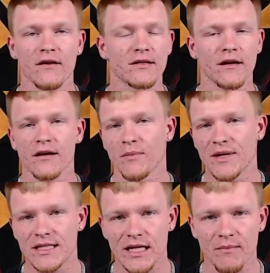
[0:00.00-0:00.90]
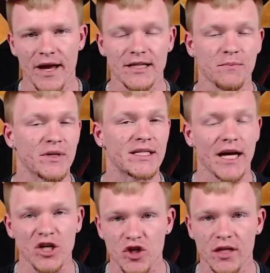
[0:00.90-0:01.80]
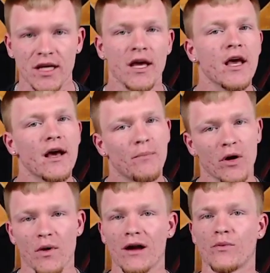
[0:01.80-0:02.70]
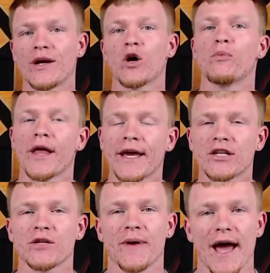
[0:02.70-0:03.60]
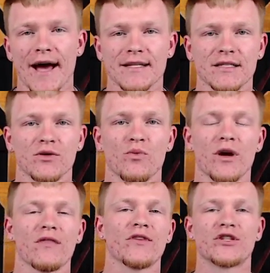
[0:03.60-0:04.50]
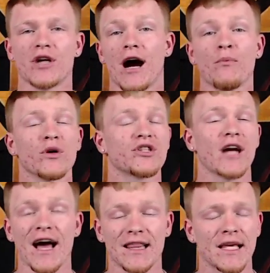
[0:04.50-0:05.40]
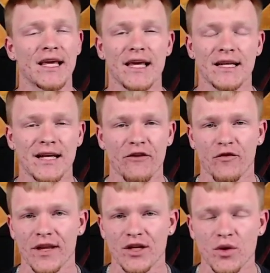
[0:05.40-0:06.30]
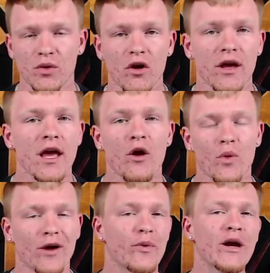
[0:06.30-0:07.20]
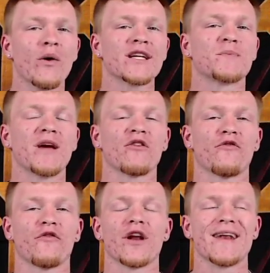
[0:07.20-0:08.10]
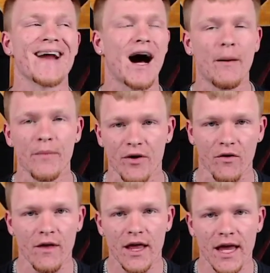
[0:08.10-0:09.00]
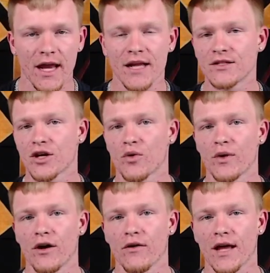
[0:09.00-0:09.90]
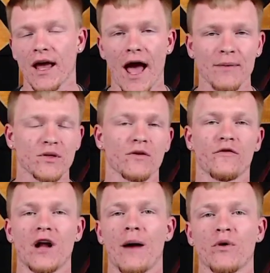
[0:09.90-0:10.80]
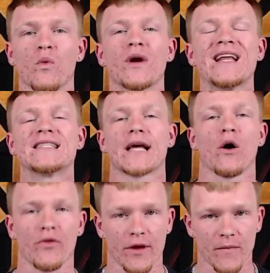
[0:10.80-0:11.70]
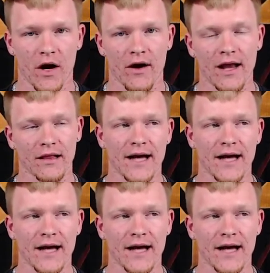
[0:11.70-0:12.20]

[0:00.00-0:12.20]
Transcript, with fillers: They're going to be teammates potentially, but Rodrigo Blankenship has to win the job, which I think he can definitely do. Look, Rodrigo has been phenomenal in his career, okay? Absolutely phenomenal when he's healthy, all right?